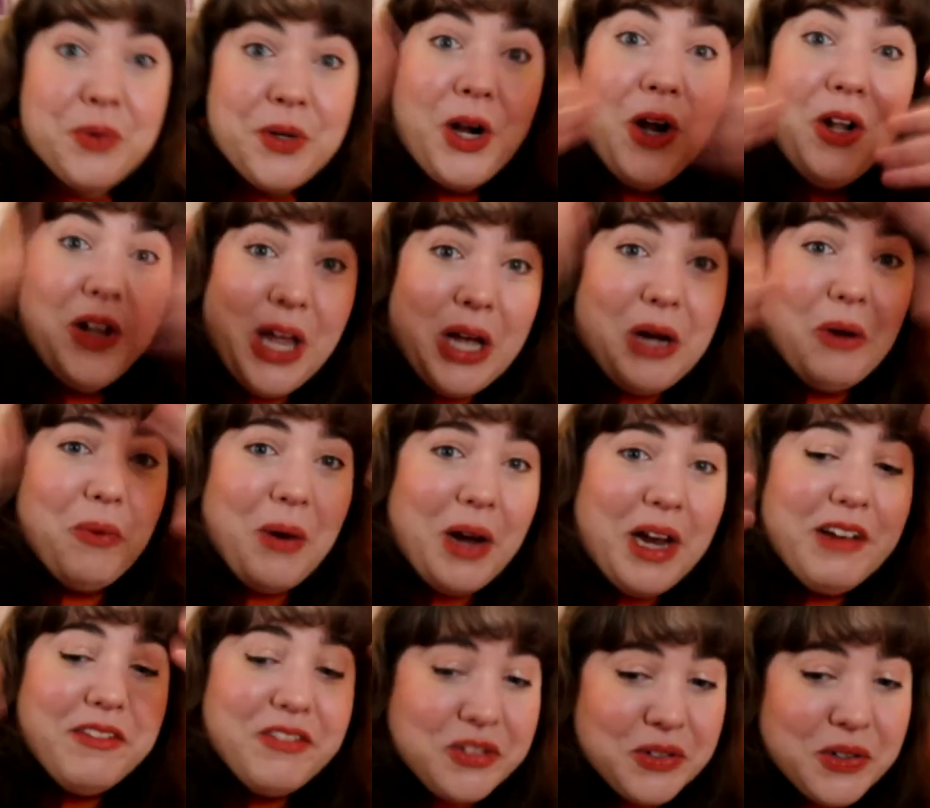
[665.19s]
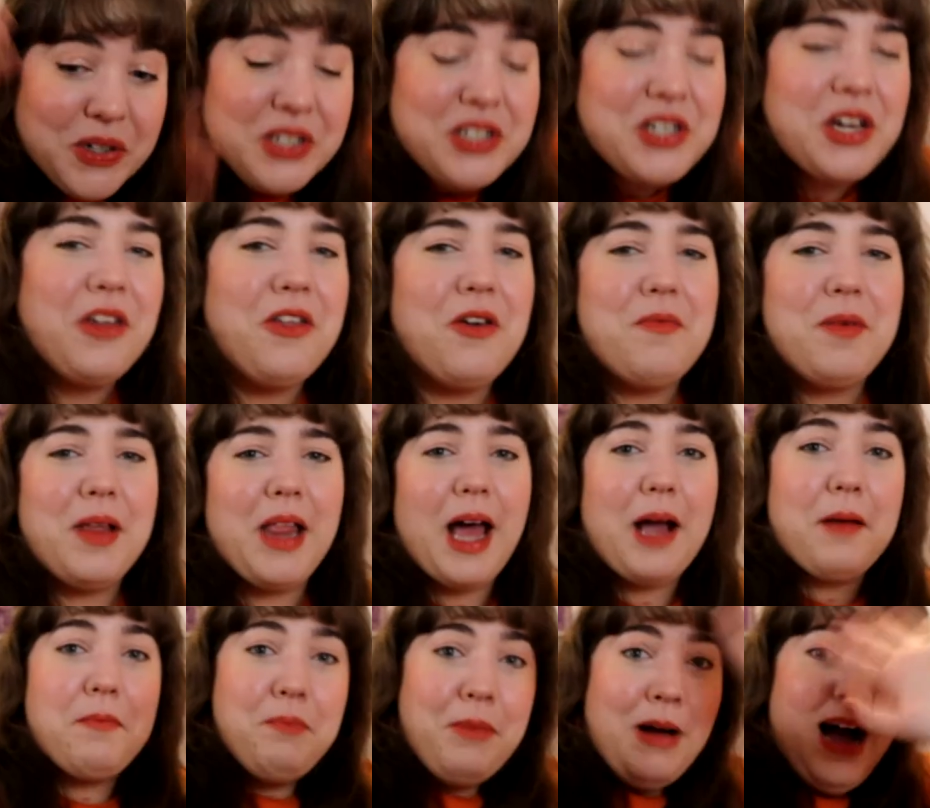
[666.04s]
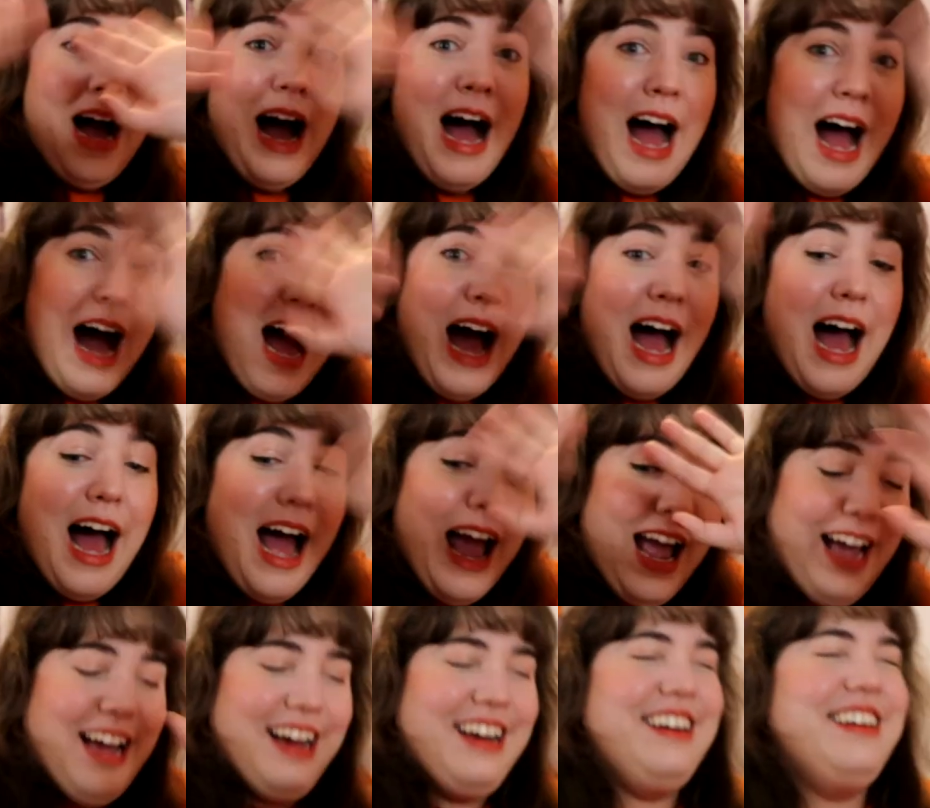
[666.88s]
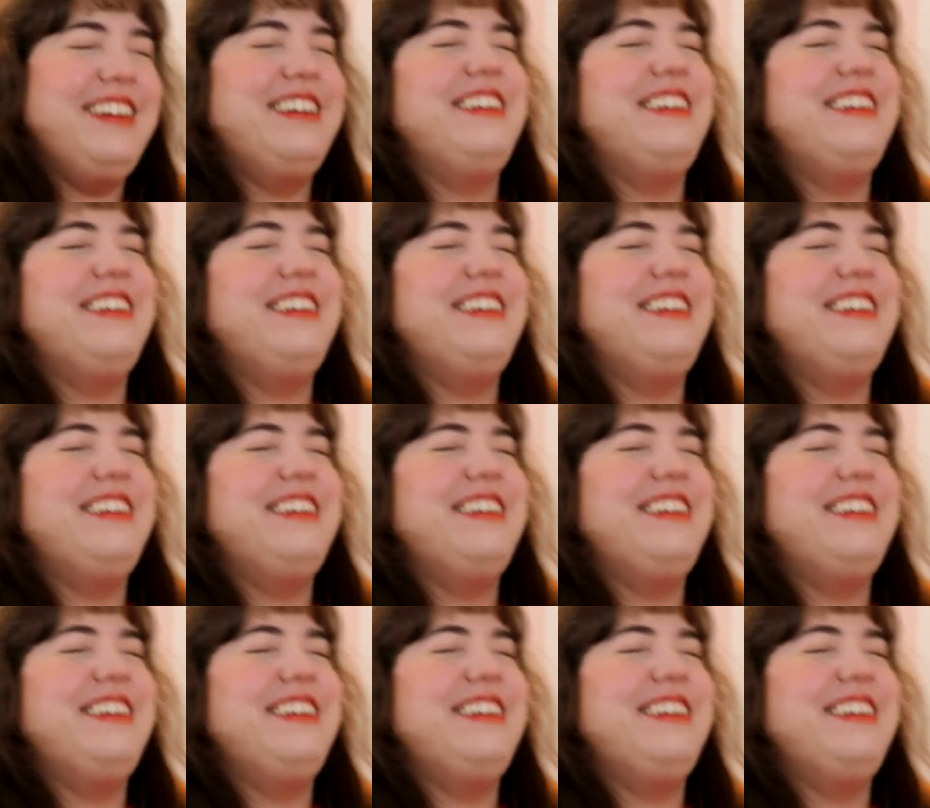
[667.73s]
we'd all like wave to each other and be like, bye!